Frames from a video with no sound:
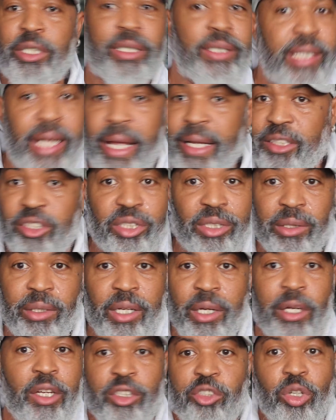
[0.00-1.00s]
connection.
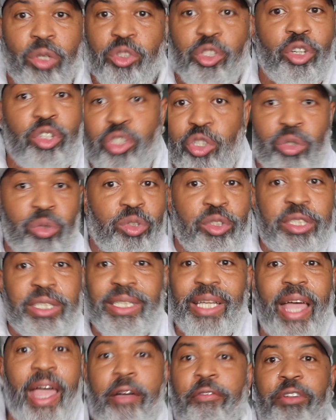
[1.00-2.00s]
So you're
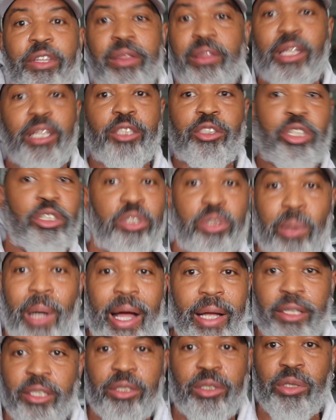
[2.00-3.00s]
using everything to
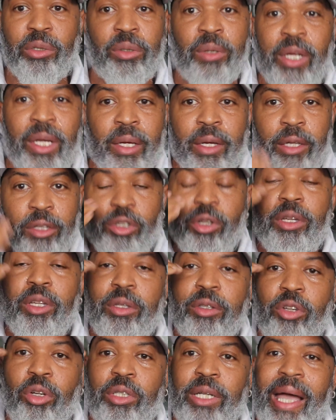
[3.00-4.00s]
try to do,
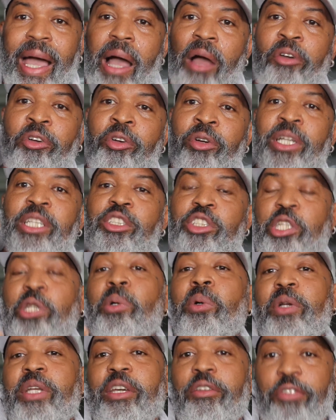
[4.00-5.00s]
you're
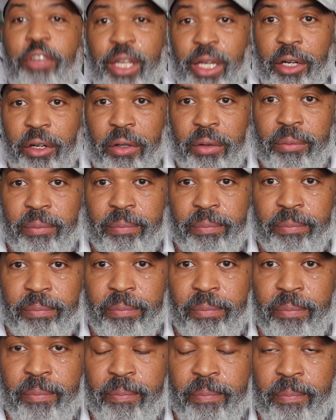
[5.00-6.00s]
counterintuitive here.
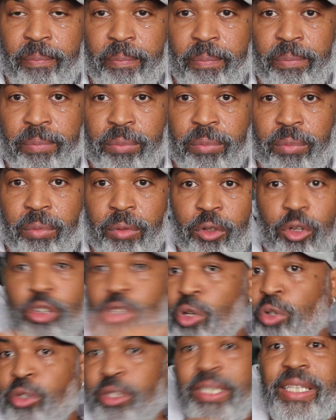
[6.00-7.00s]
You're
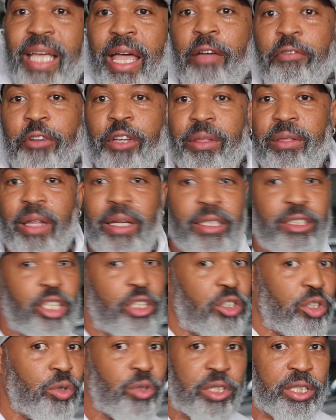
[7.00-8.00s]
using everything to
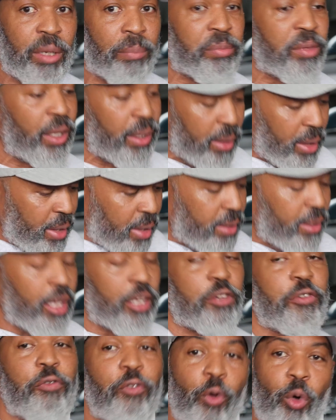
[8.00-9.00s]
do something
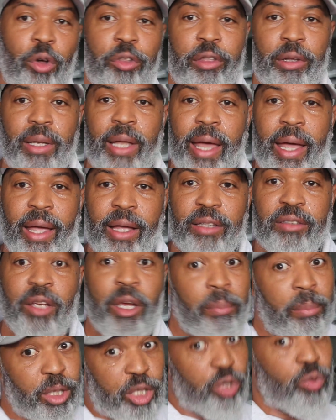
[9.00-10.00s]
that's for the legs,
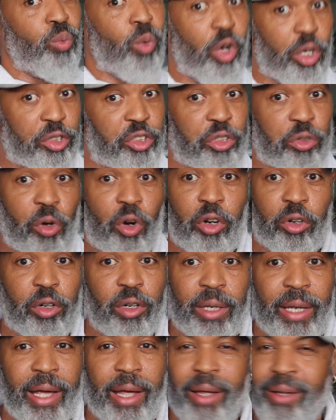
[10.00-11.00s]
but you want stronger
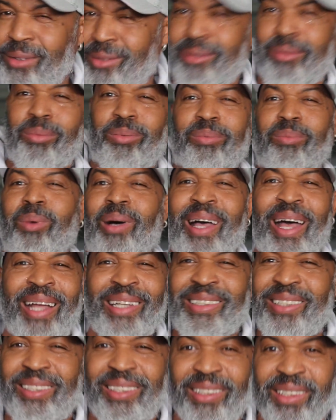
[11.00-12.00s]
legs. What?